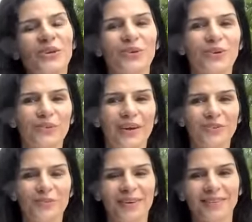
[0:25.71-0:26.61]
You can
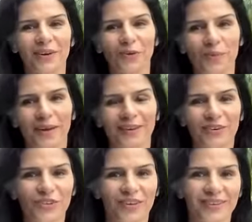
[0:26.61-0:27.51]
write to me at
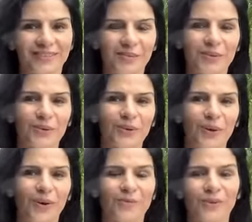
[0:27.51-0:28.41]
tarotbyanisha at
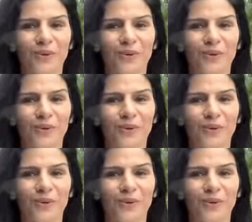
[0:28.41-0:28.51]
gmail.com.